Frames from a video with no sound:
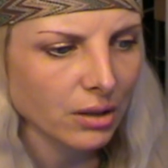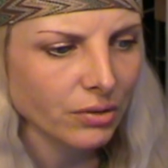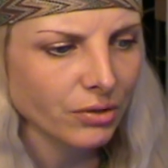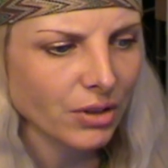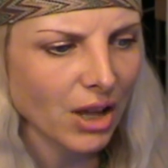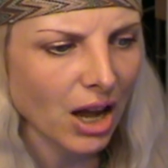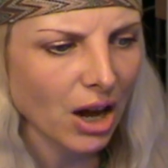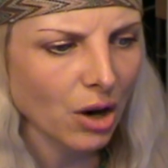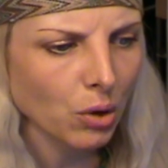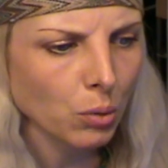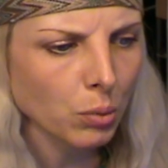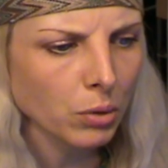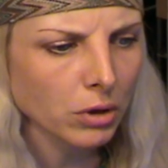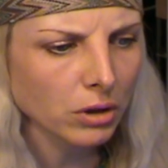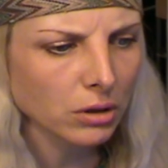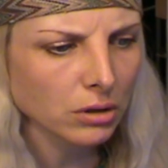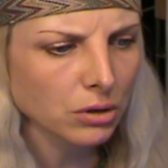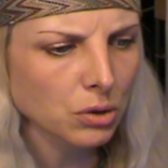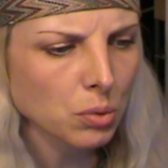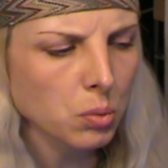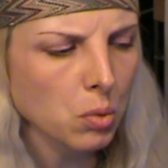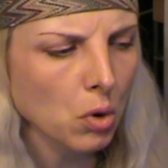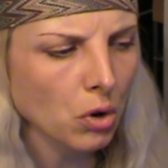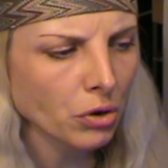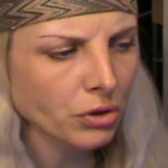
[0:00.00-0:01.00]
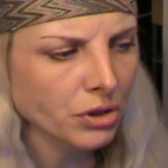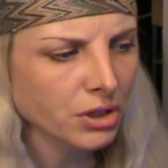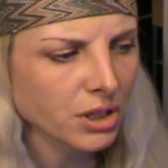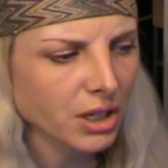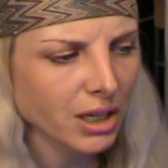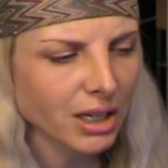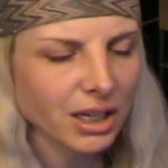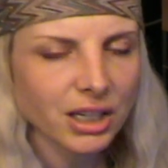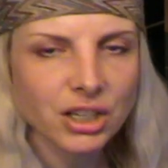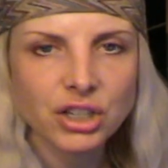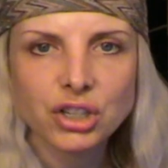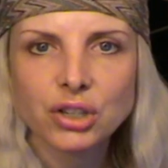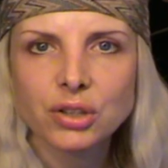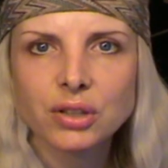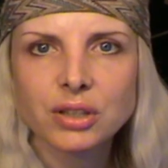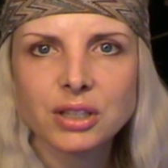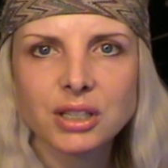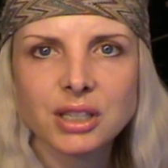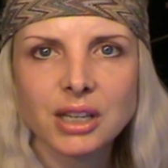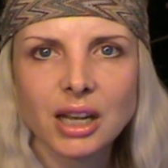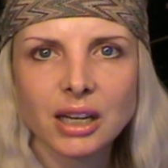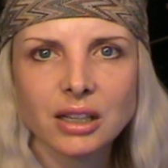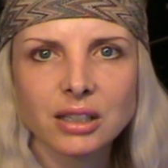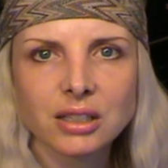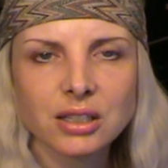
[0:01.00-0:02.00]
Thou wilt wander into the
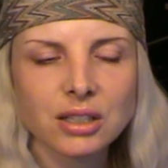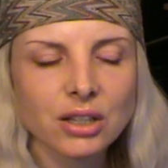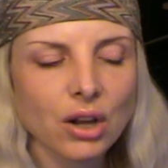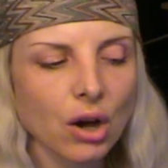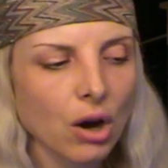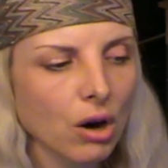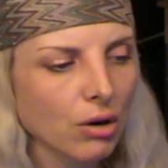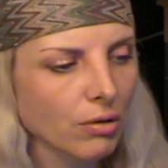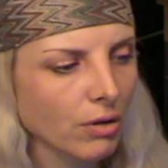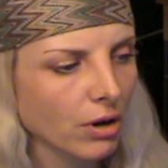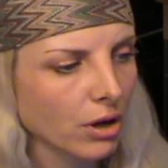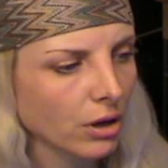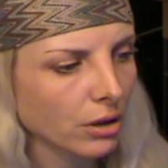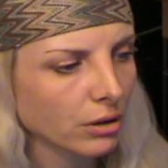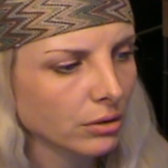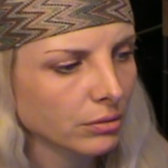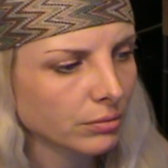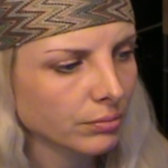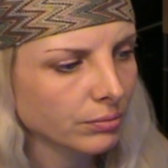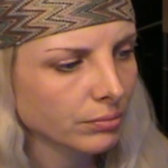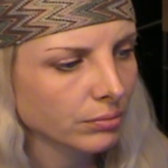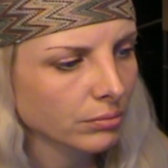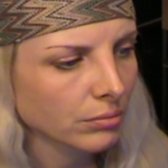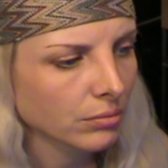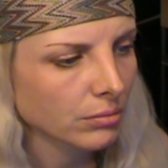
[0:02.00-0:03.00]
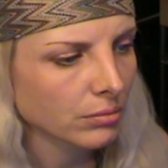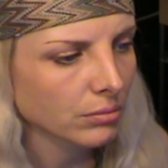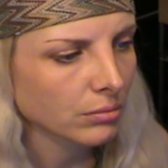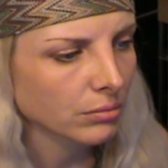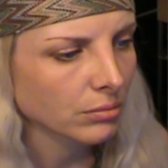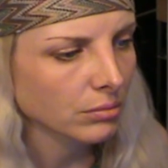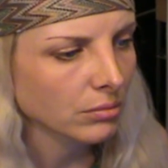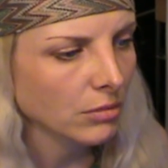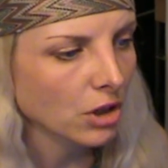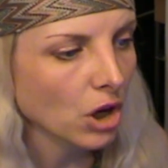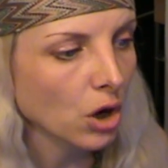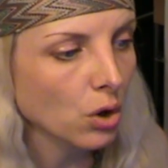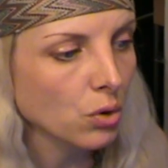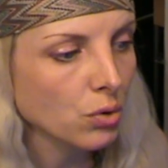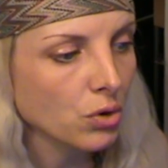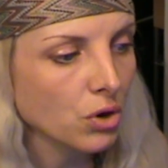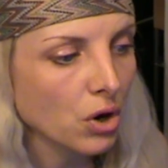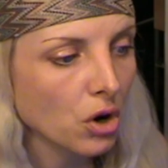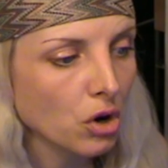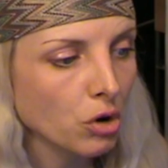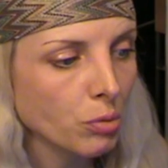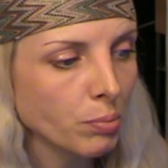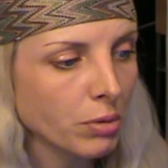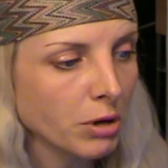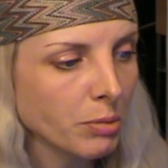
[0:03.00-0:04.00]
samsara. O
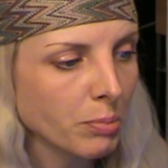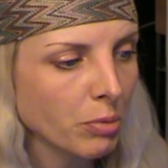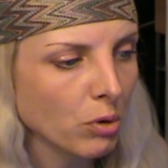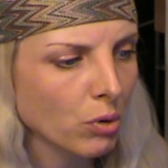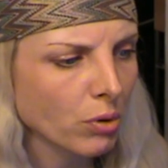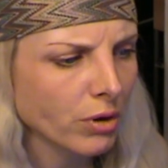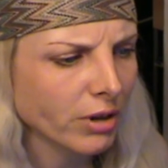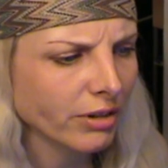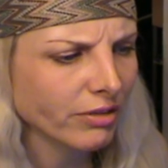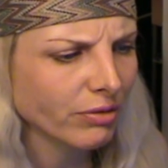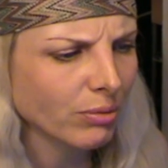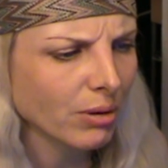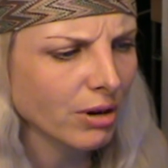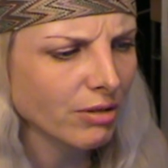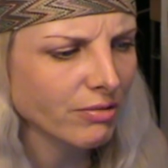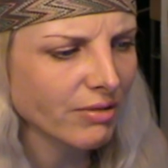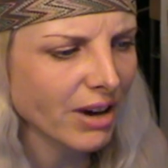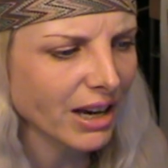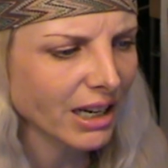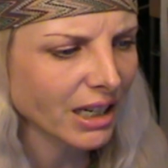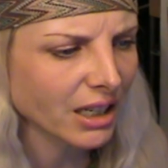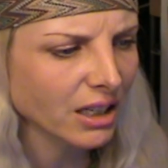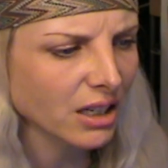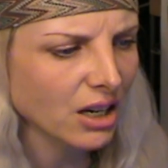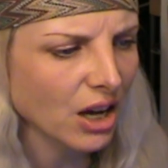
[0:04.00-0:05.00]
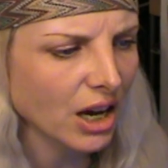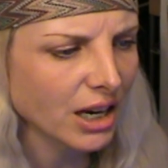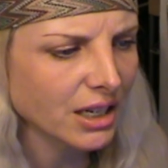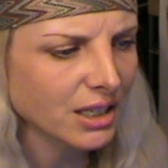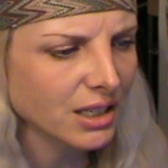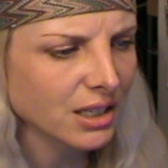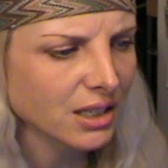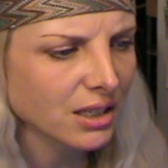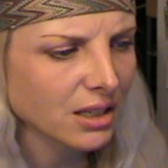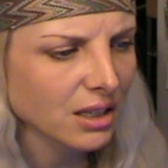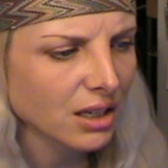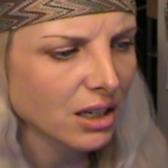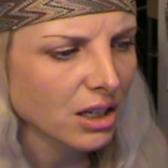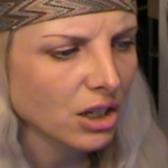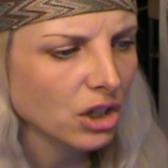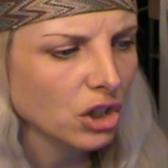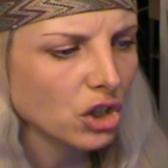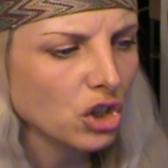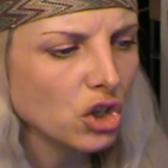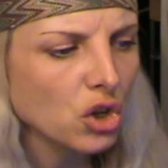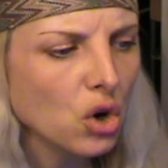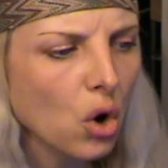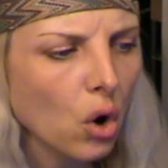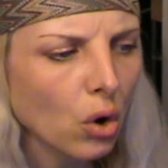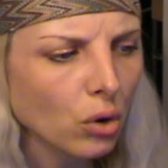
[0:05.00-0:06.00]
nobly born, if one recognize
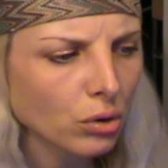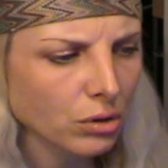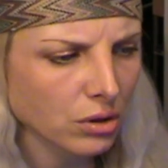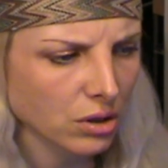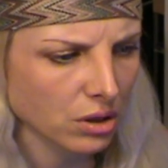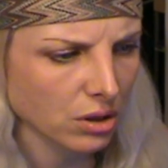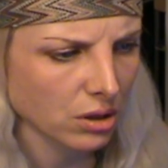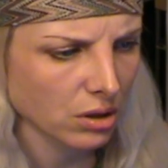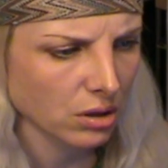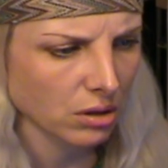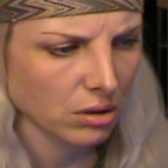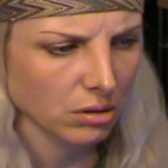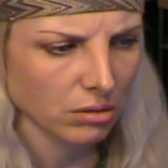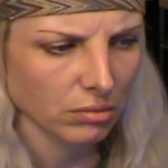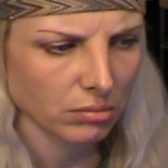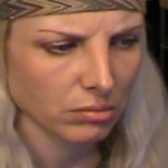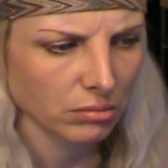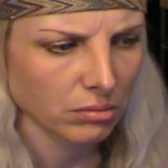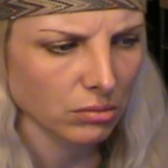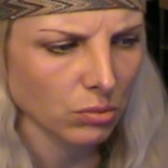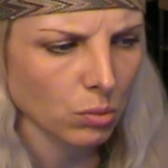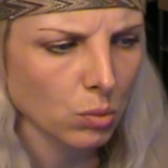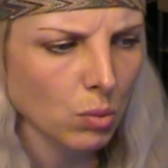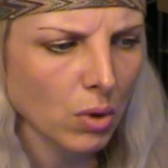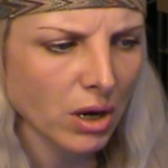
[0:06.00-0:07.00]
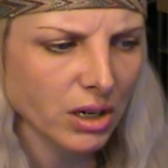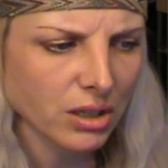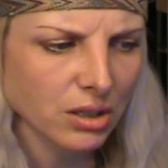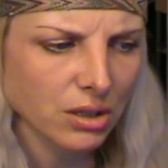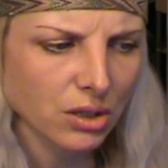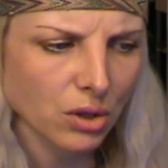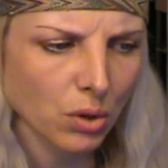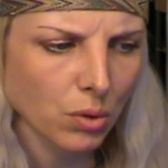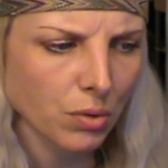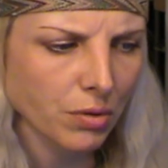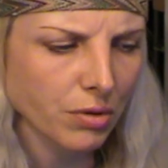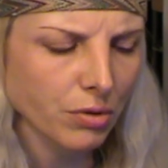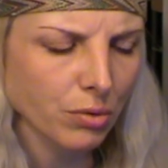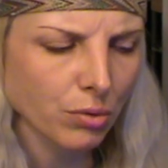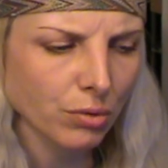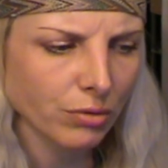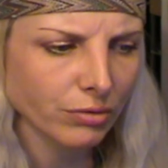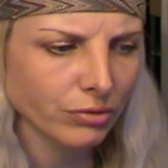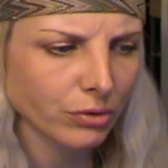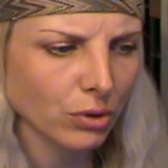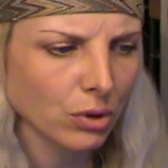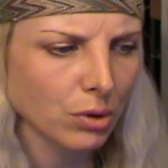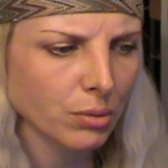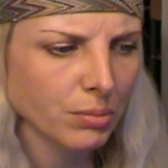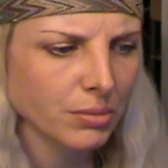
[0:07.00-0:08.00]
not one's own
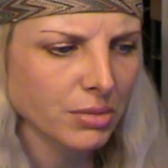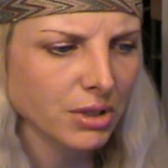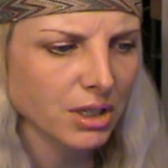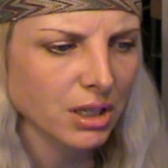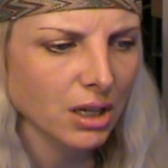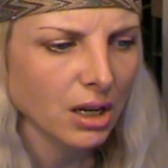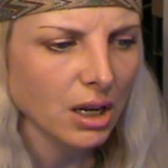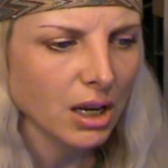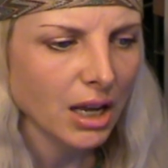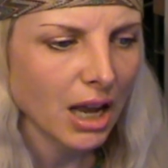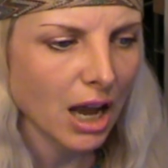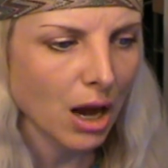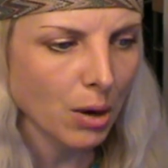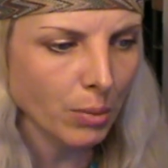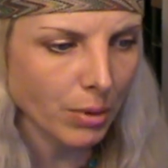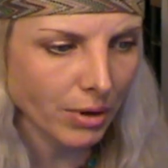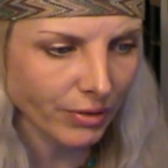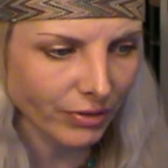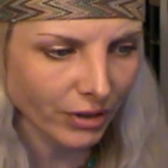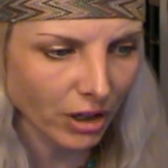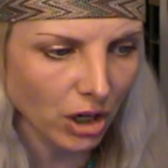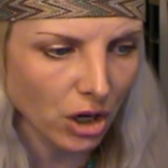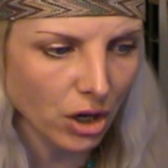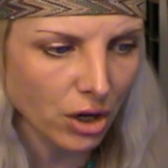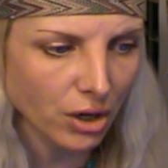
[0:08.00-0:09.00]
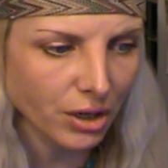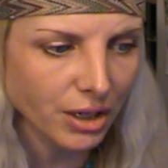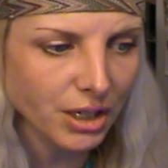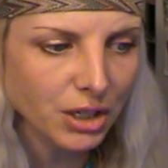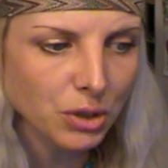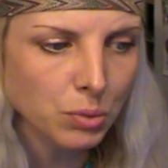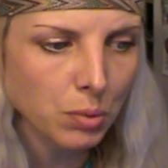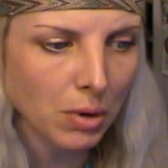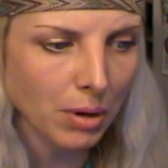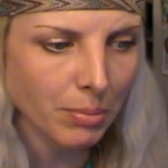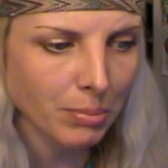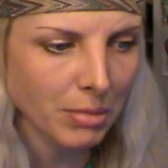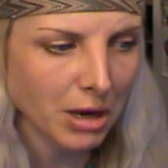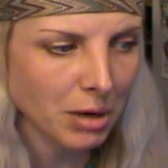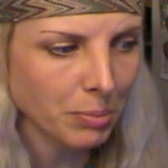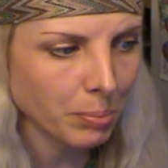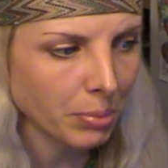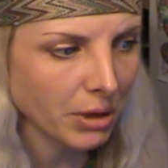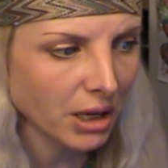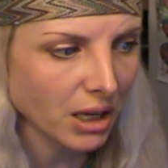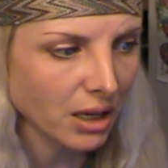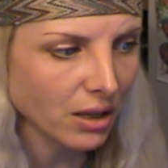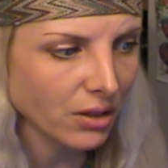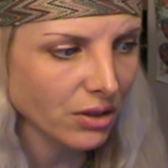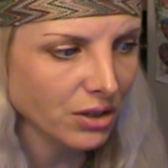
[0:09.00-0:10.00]
thought forms, however learned one may
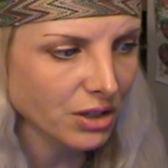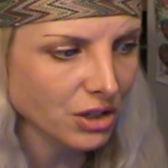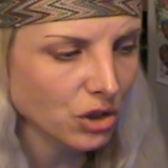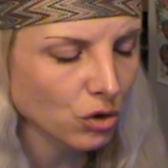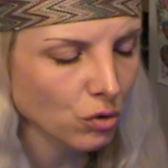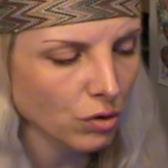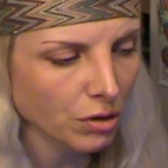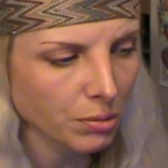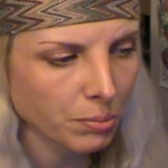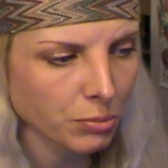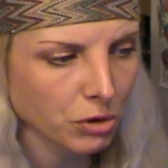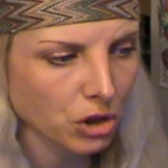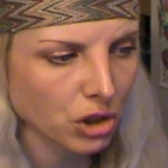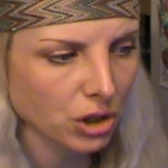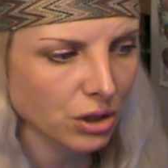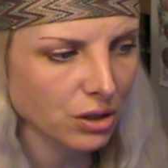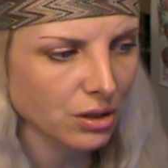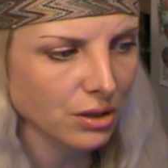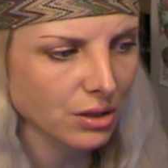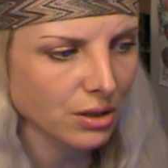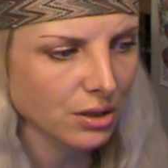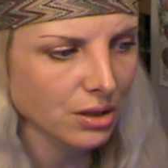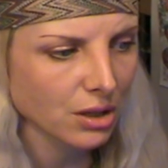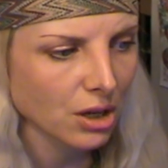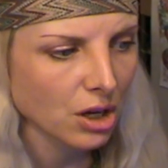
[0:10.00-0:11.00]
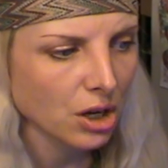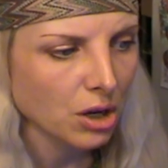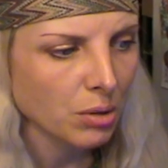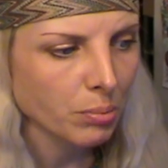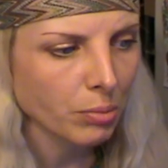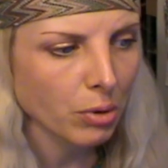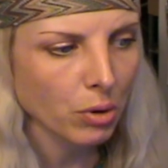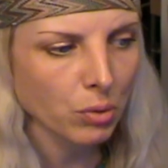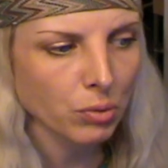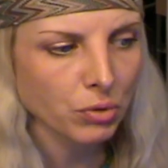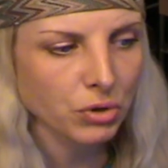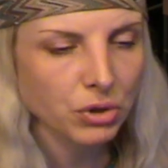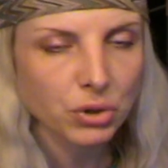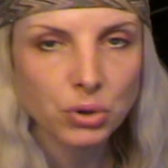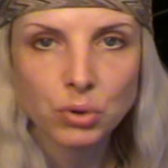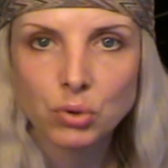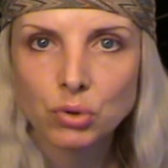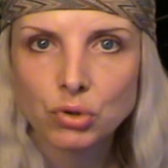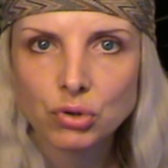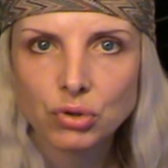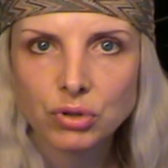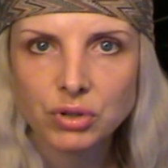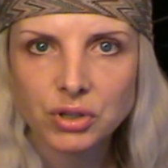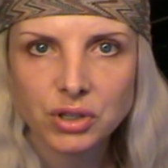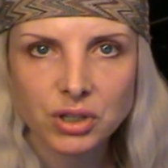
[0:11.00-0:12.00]
be in the scriptures, both
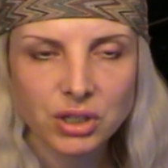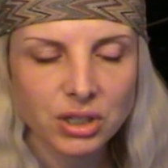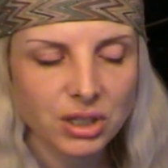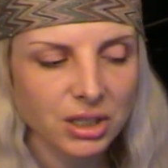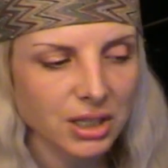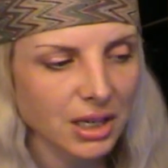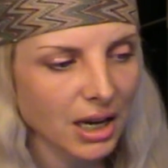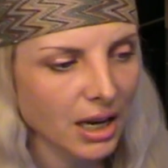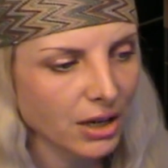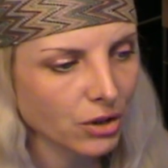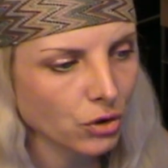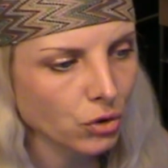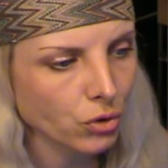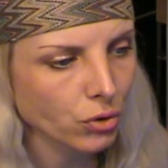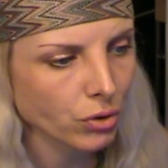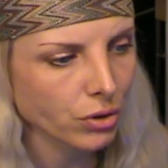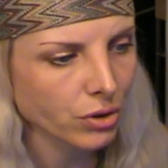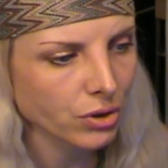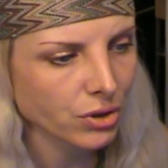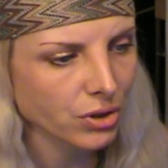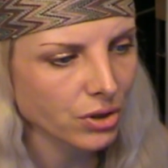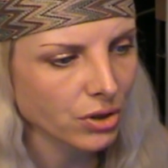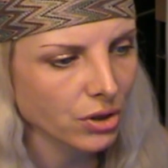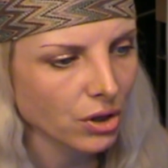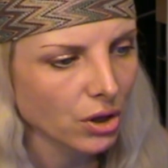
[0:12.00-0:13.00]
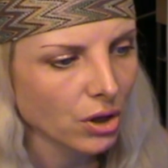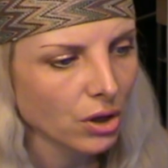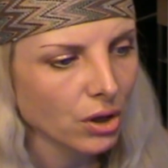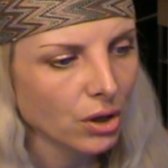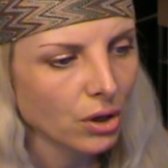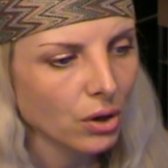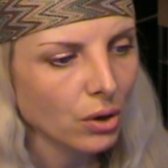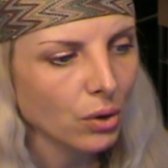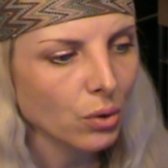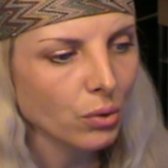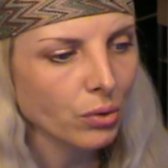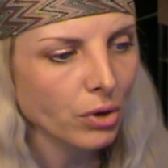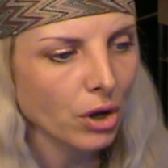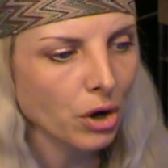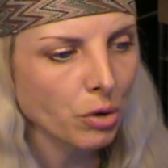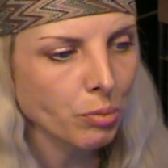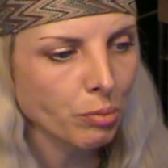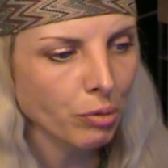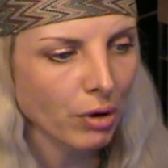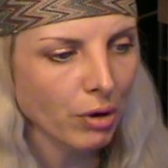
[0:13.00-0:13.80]
sutras and tantras, although